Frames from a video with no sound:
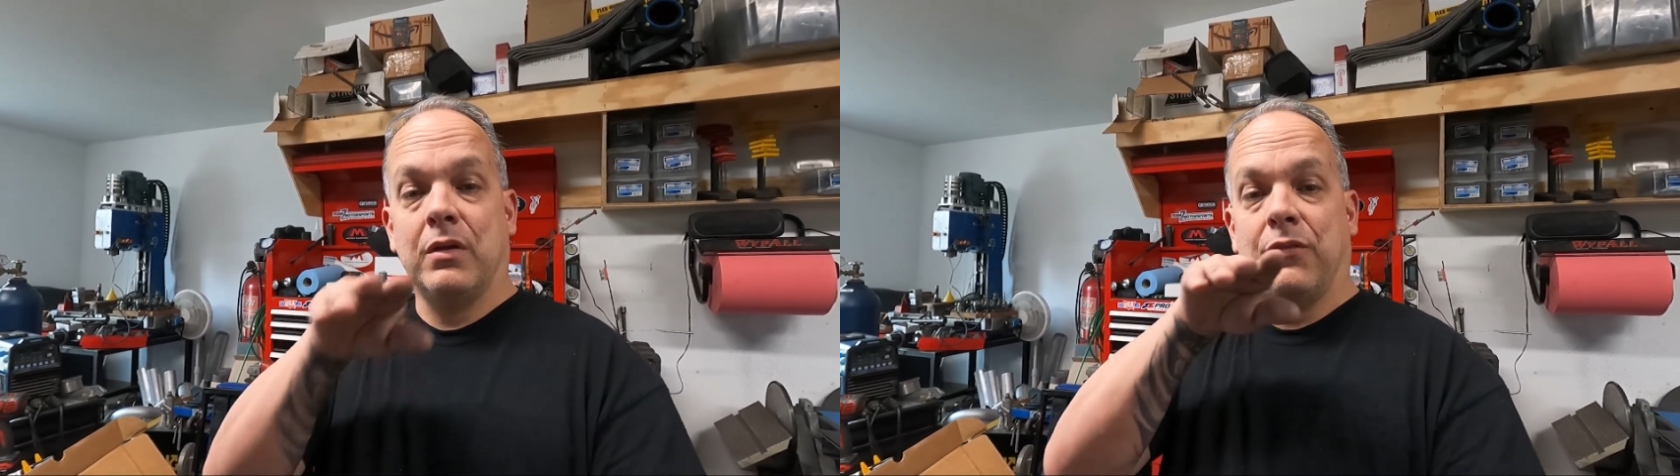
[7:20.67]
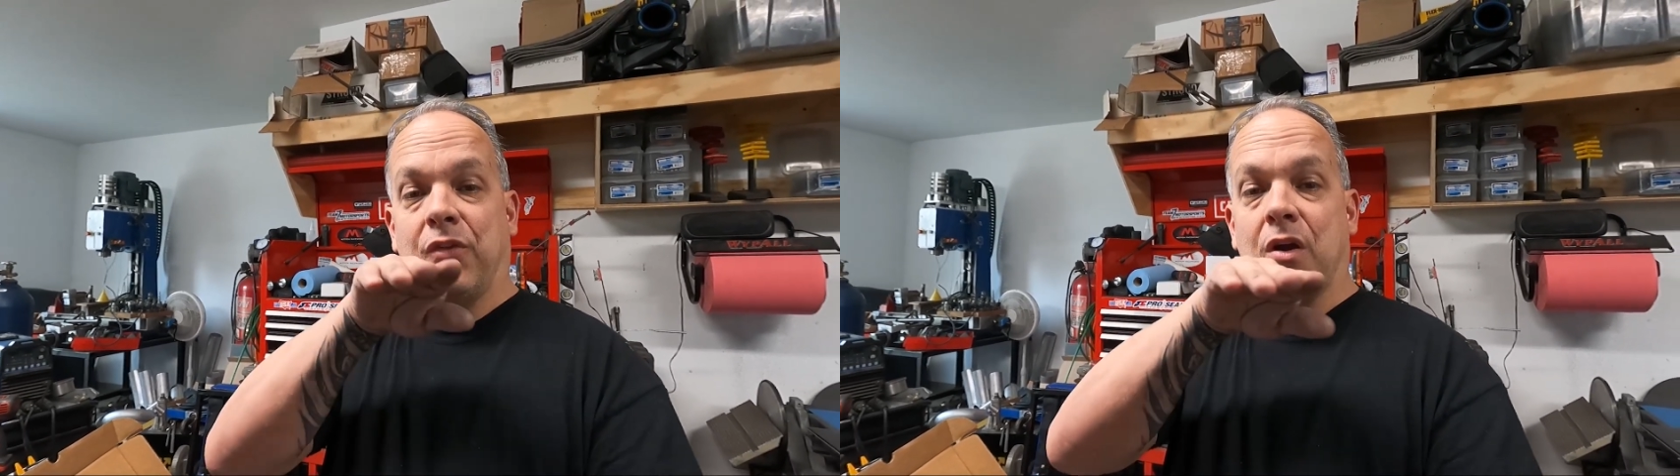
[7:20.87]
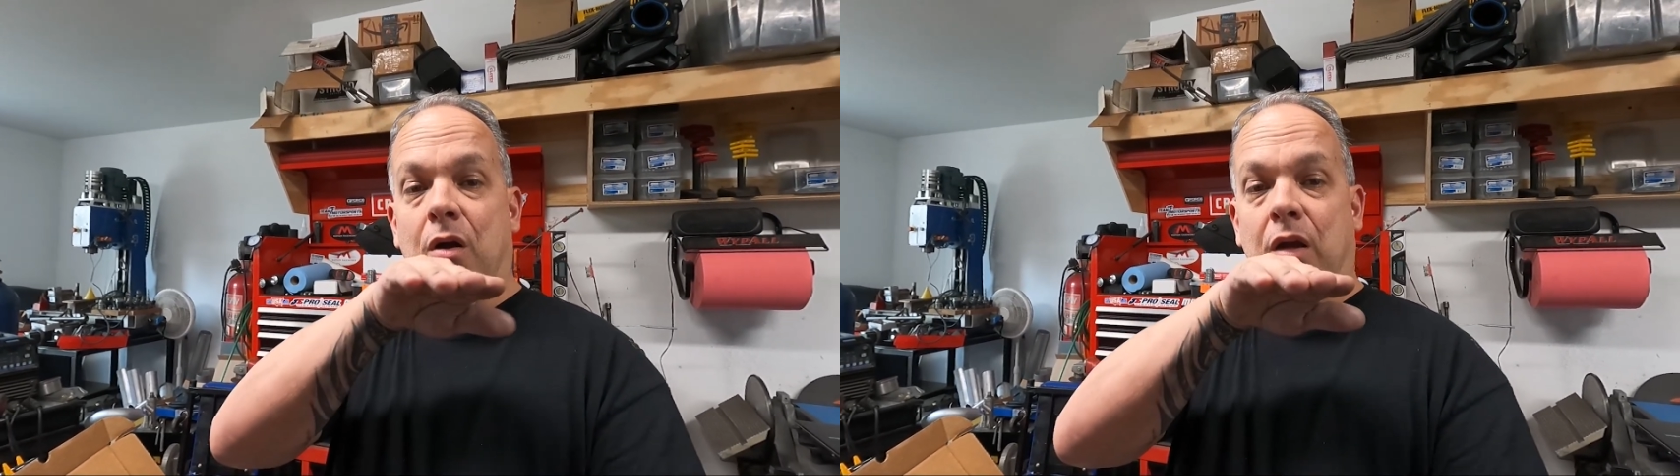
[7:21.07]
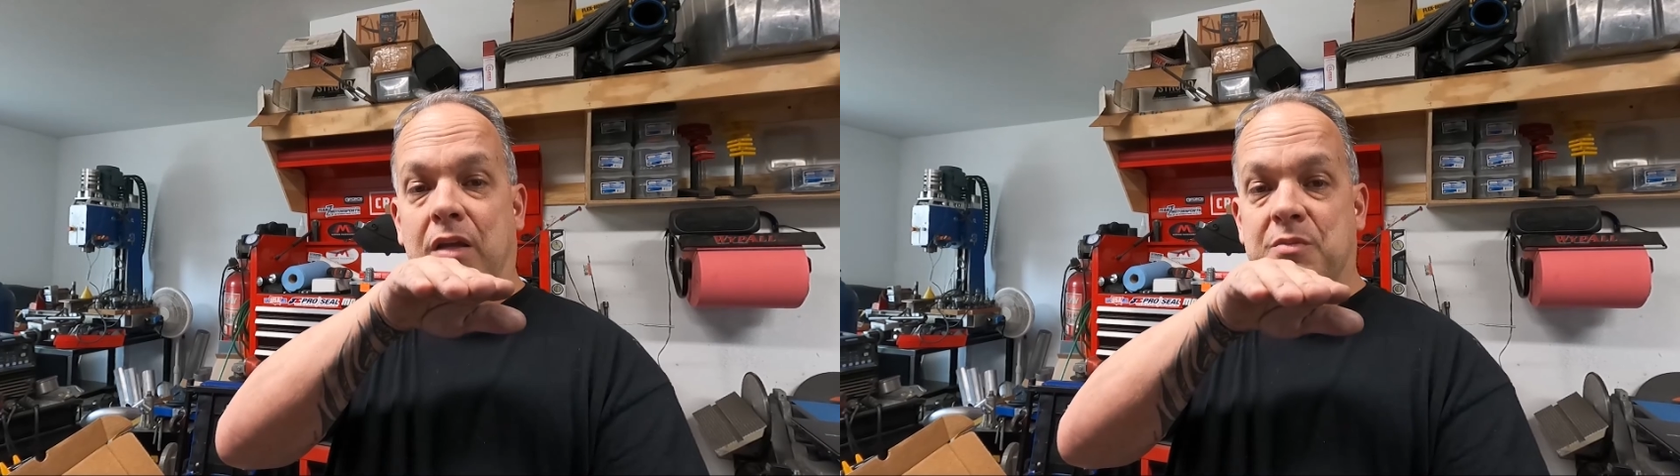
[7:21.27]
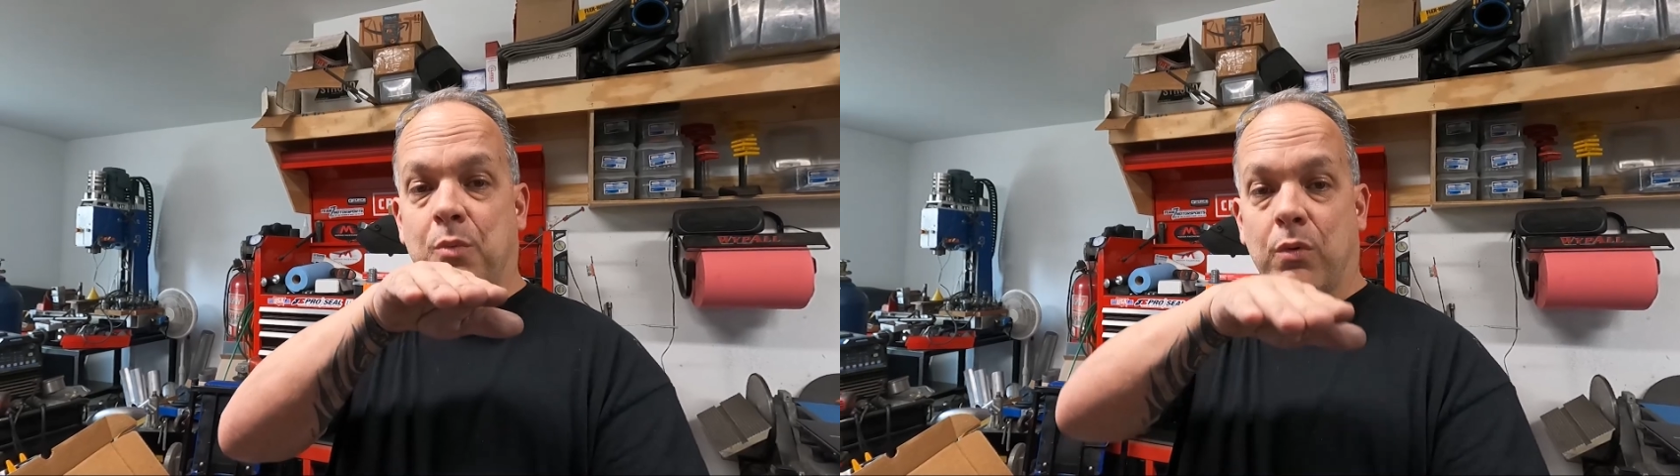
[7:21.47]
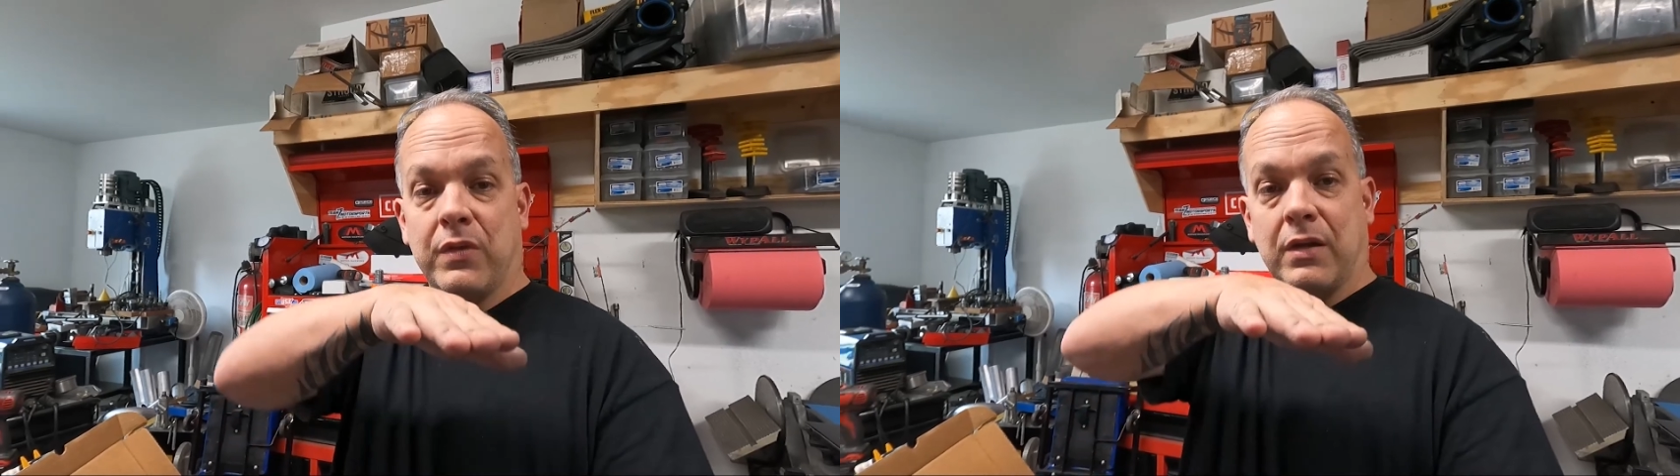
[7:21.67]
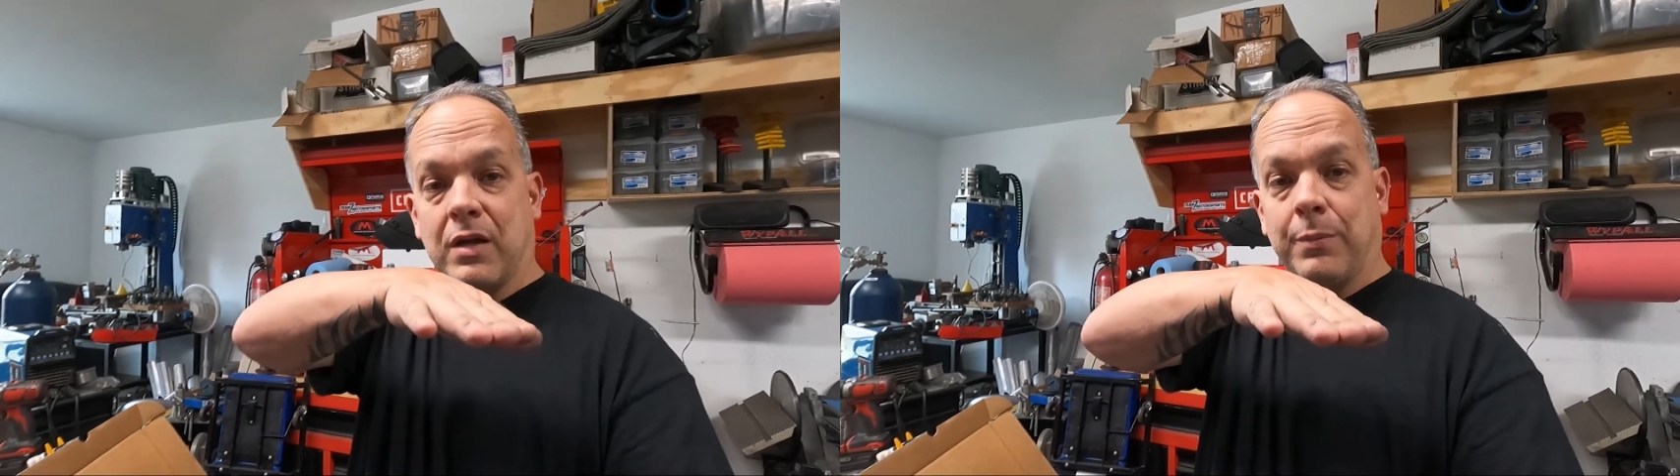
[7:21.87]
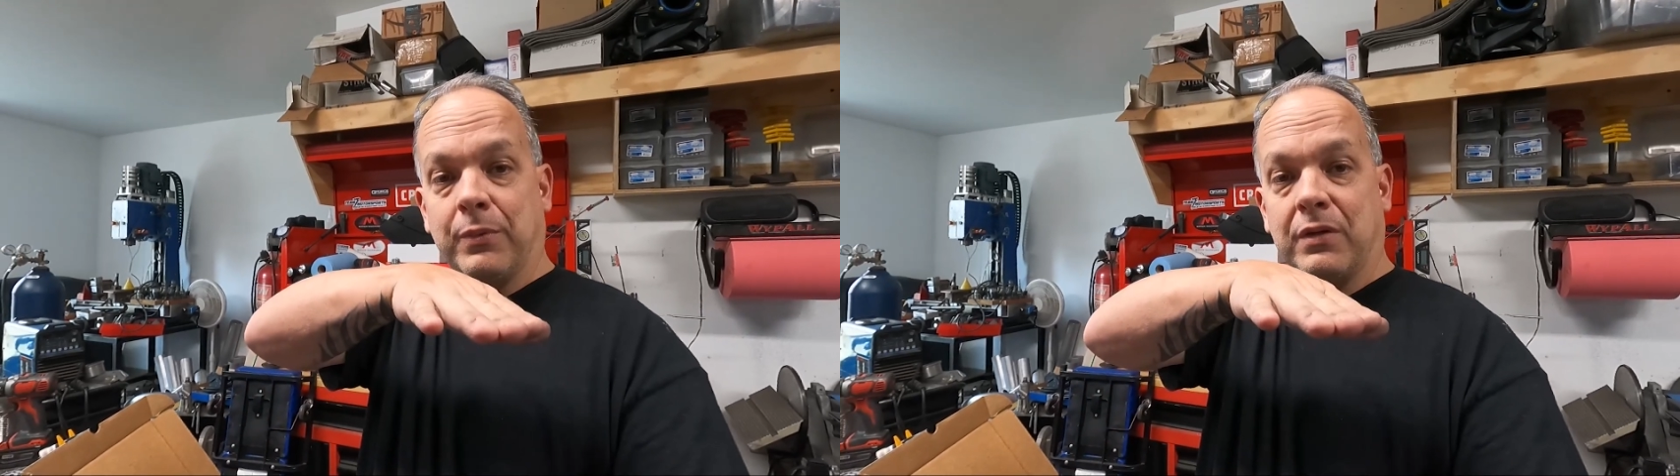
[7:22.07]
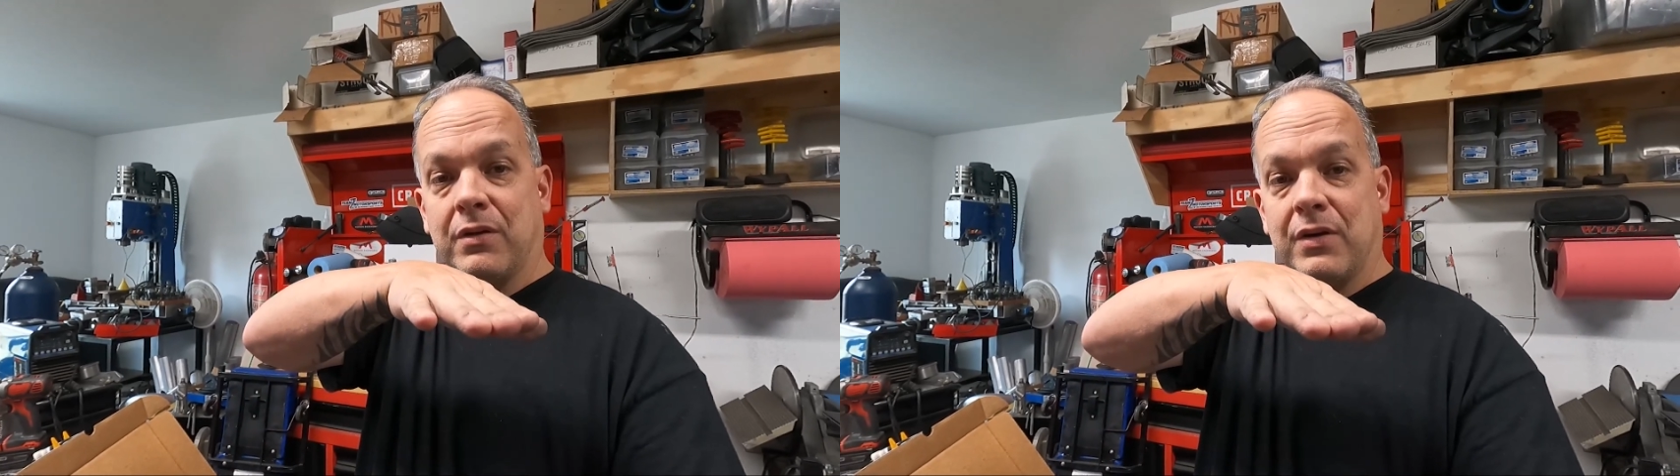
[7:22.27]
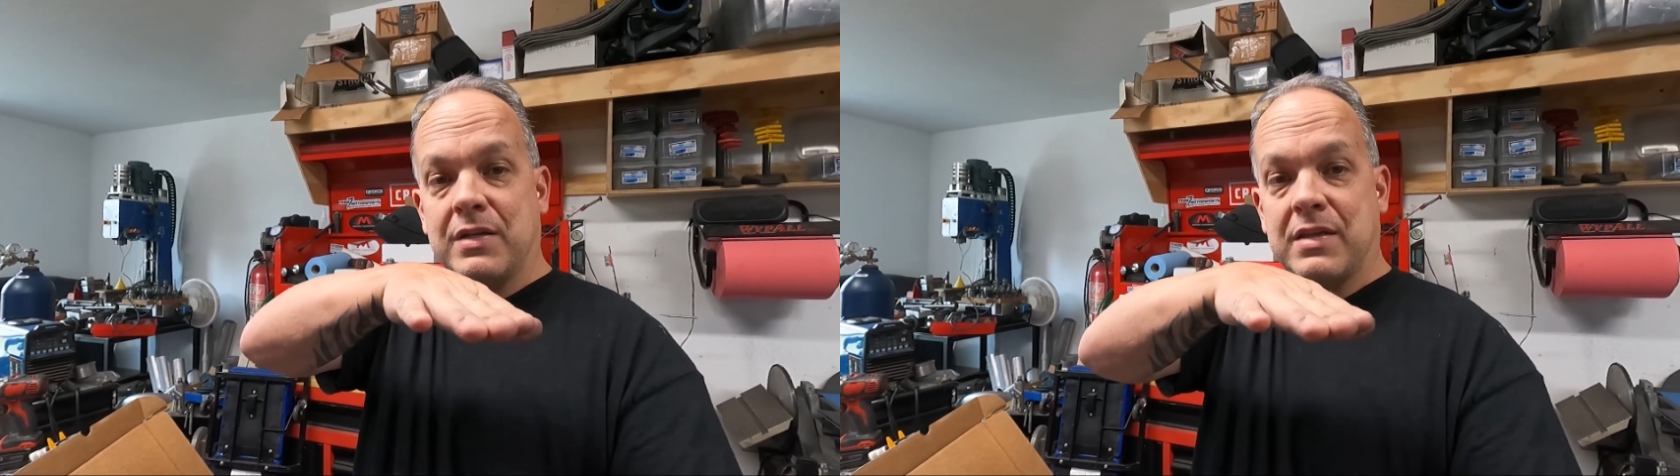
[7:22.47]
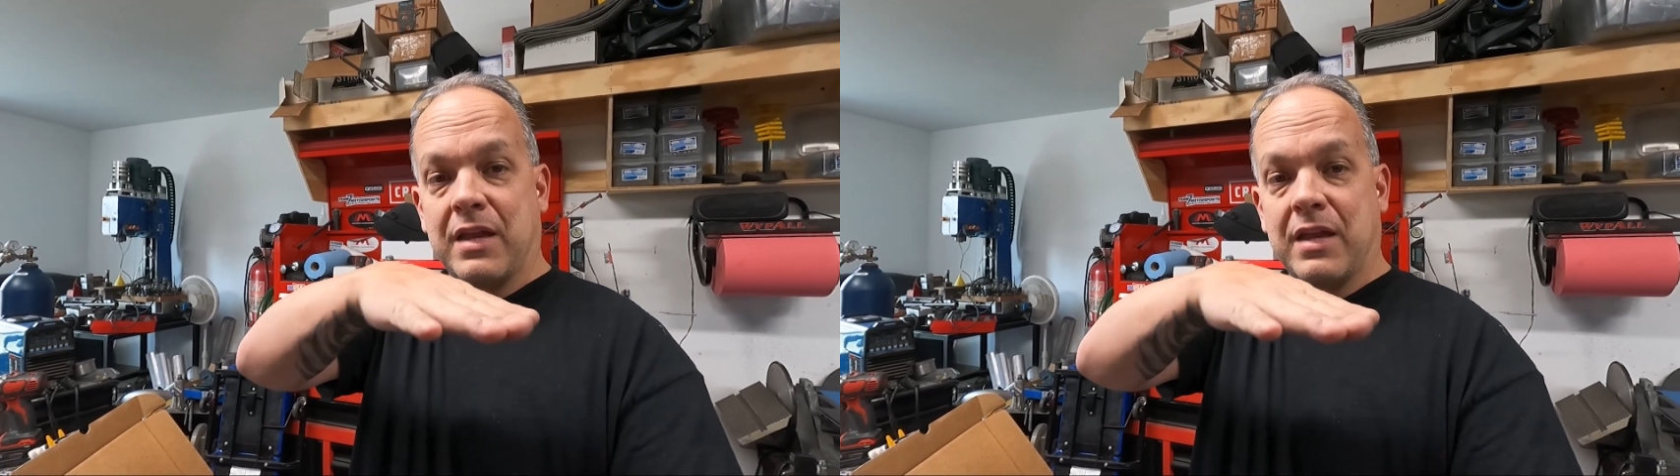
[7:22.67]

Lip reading: if the car gets more than a couple of degrees